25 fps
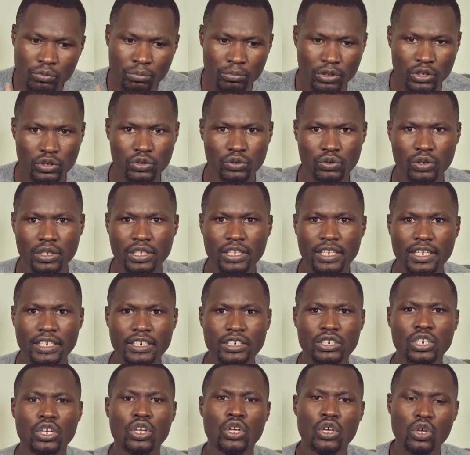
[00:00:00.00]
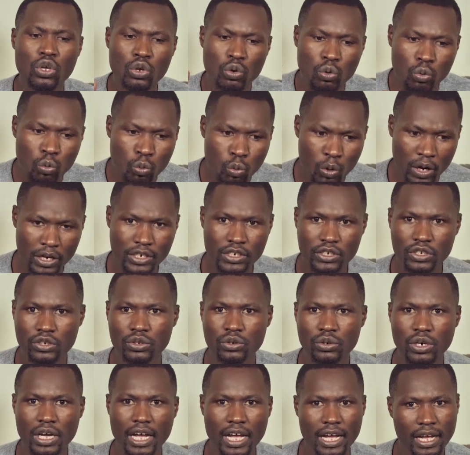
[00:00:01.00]
to make sure that what
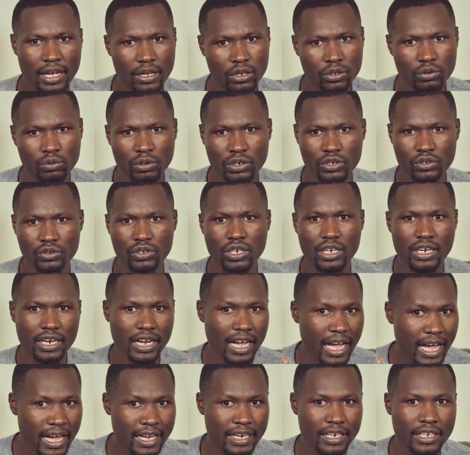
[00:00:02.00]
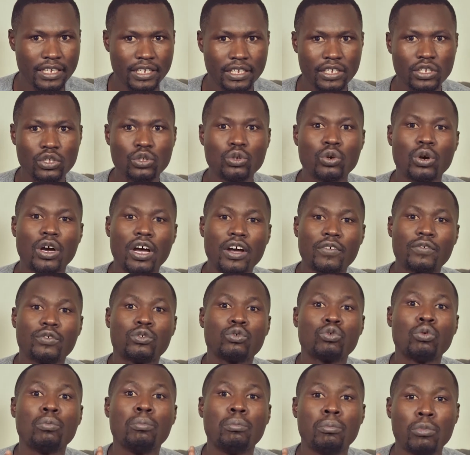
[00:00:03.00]
you are earning, you have
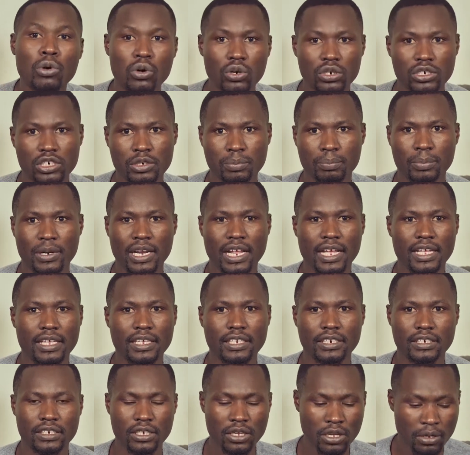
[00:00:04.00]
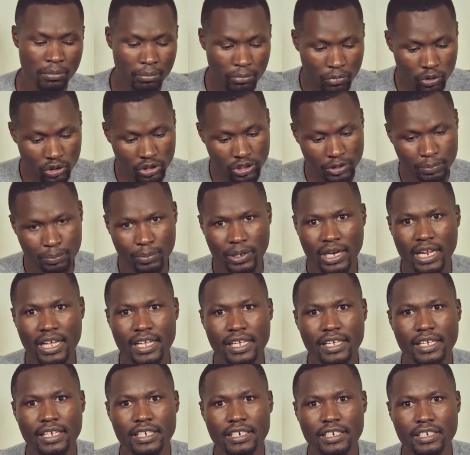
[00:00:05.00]
to multiply it.
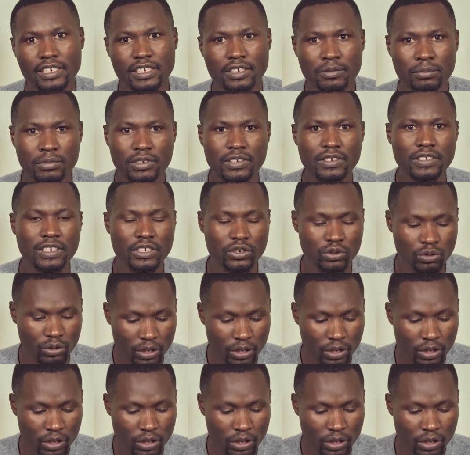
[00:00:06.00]
Multiplying it means that